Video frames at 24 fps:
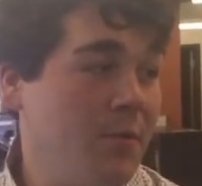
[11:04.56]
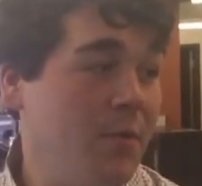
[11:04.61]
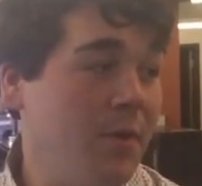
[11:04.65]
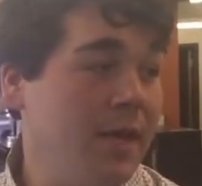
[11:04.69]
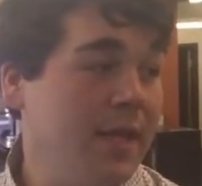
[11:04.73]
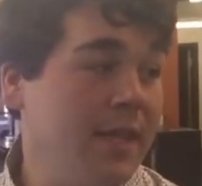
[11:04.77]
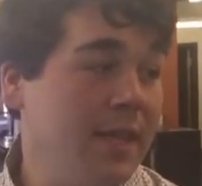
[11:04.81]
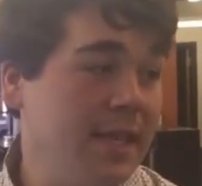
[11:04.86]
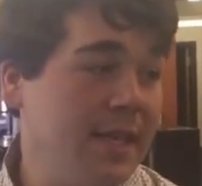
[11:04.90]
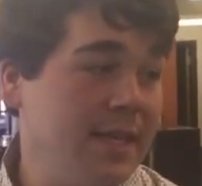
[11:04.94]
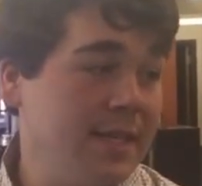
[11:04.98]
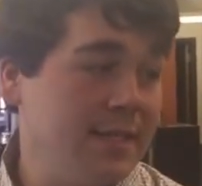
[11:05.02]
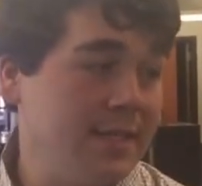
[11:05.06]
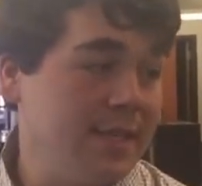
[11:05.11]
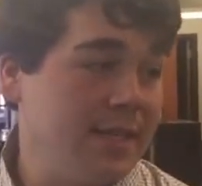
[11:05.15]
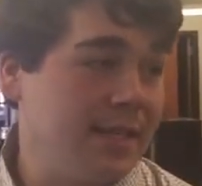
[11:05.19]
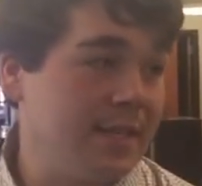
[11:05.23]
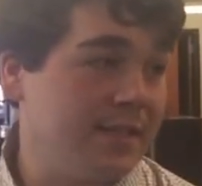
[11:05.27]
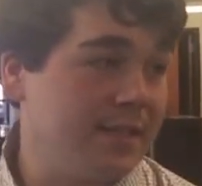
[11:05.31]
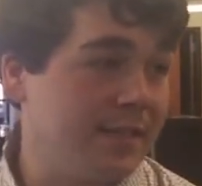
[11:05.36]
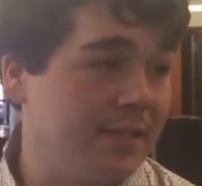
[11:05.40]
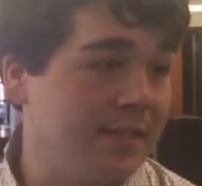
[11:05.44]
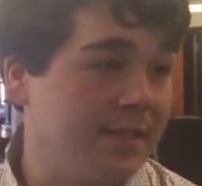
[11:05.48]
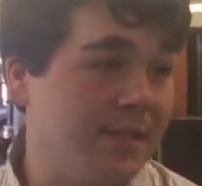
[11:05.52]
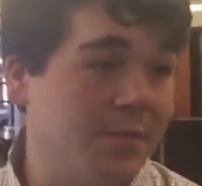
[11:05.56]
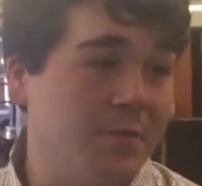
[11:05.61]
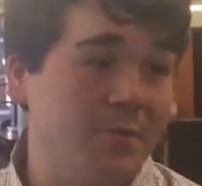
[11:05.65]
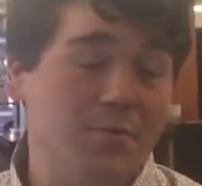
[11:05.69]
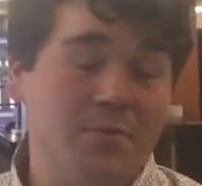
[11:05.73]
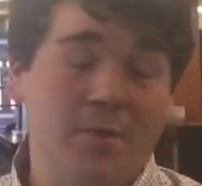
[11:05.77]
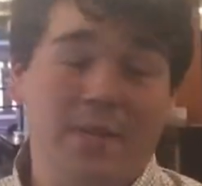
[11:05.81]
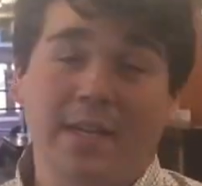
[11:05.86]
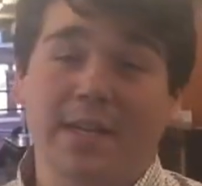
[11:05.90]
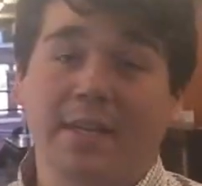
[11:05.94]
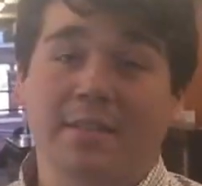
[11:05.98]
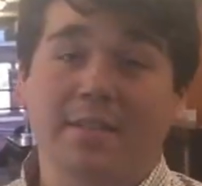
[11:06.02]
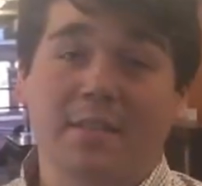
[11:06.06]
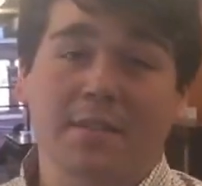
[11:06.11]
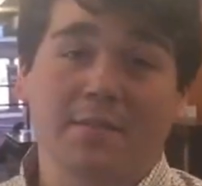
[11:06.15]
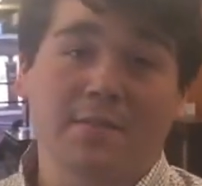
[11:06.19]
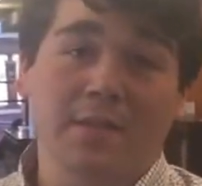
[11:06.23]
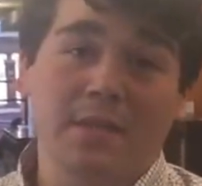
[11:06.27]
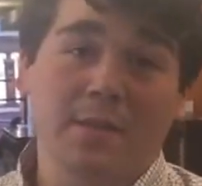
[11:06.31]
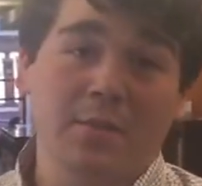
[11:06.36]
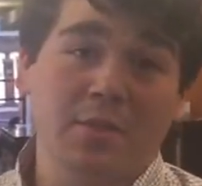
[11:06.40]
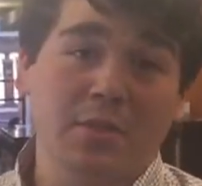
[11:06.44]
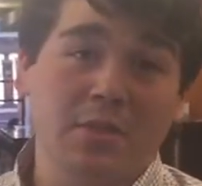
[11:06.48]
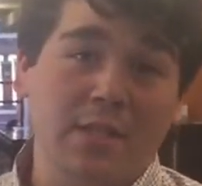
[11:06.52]
One of the nice things is it was right next to the
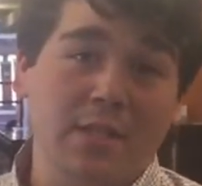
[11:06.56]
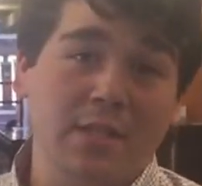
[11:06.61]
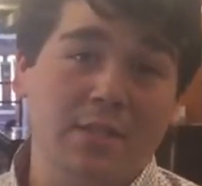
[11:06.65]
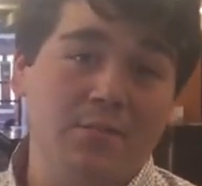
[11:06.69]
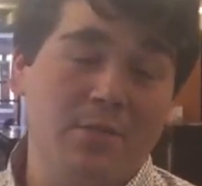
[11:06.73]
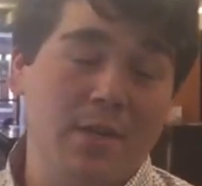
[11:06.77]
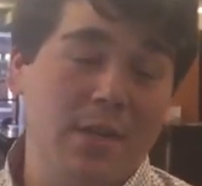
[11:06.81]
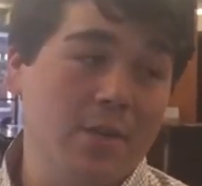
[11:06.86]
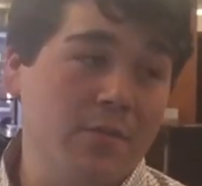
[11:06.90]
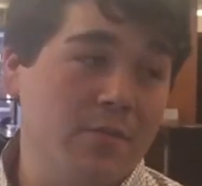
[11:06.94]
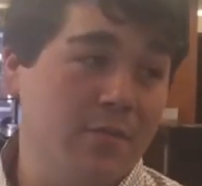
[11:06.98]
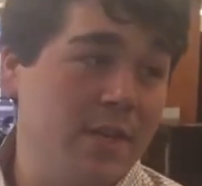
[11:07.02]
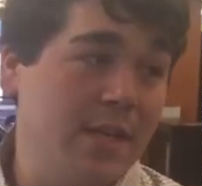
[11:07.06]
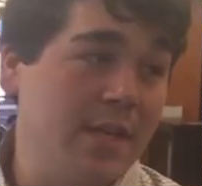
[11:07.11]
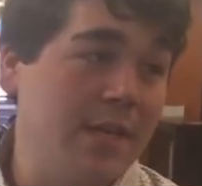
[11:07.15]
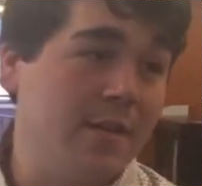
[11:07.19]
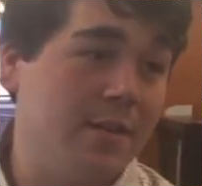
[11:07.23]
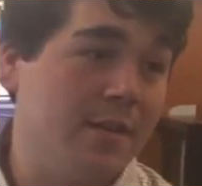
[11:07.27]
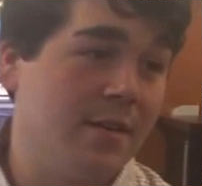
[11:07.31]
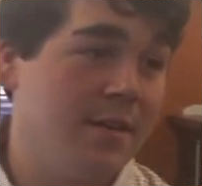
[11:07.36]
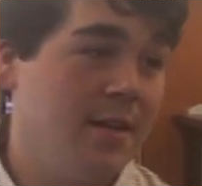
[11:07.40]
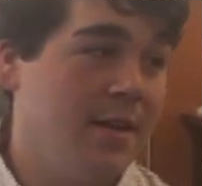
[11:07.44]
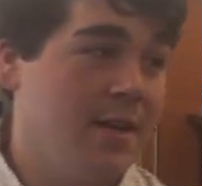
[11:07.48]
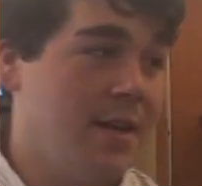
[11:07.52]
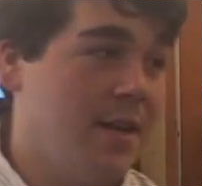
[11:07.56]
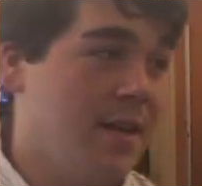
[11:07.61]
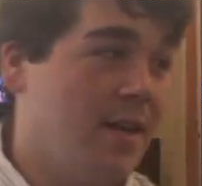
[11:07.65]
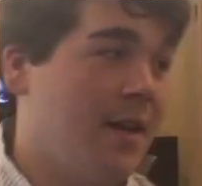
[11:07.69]
vending machines right over here.